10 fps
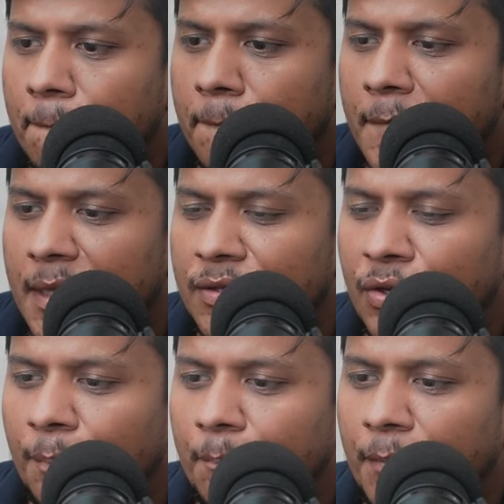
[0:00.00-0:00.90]
So
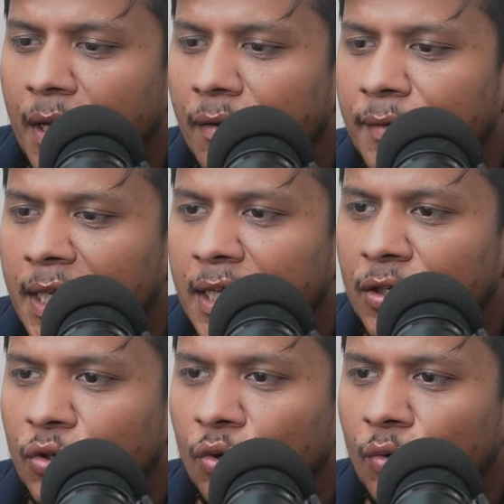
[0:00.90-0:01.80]
we can
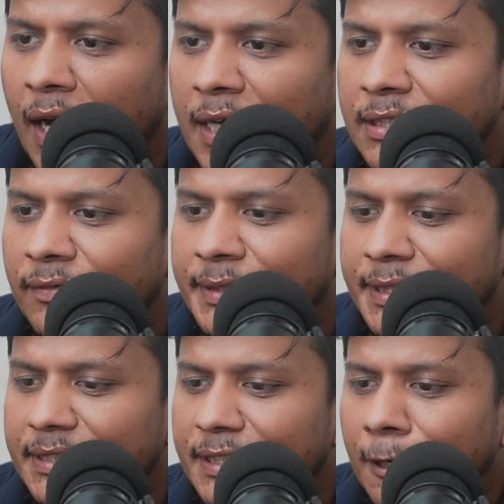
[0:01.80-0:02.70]
go either with
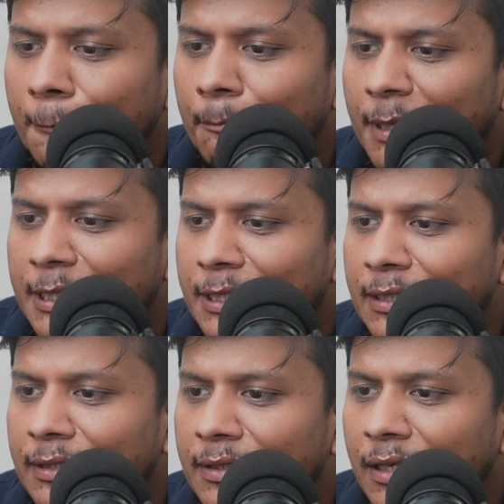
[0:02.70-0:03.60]
this RAM, and
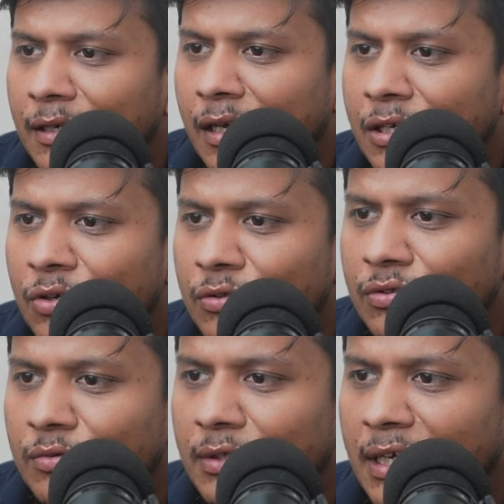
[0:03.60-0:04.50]
then I also
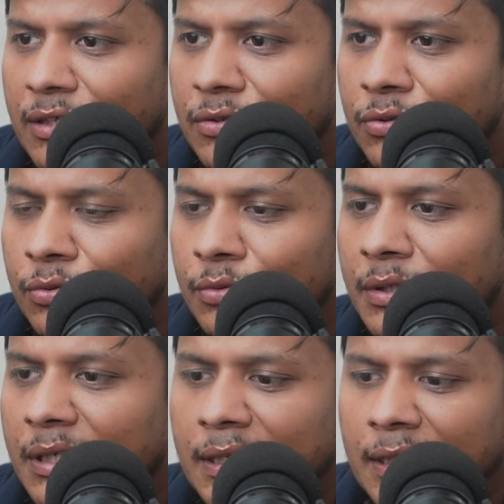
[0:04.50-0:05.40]
would like to
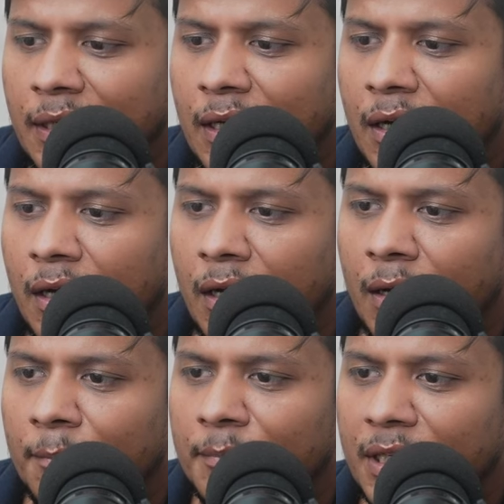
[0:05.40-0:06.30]

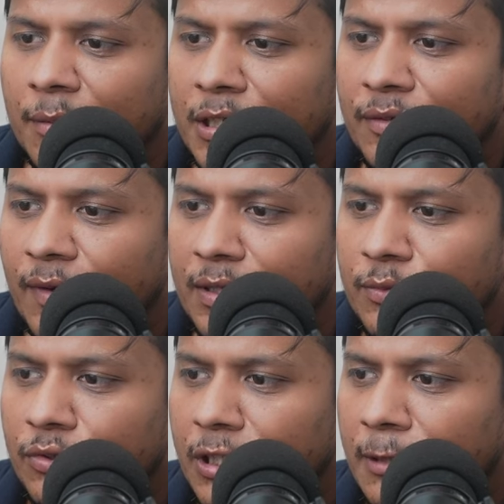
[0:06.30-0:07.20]
recommend one
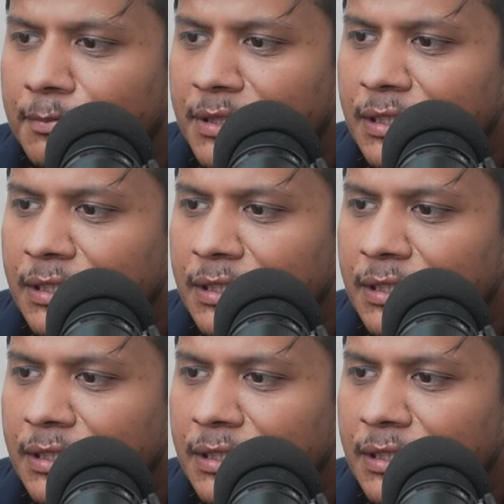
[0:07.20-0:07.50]
more company.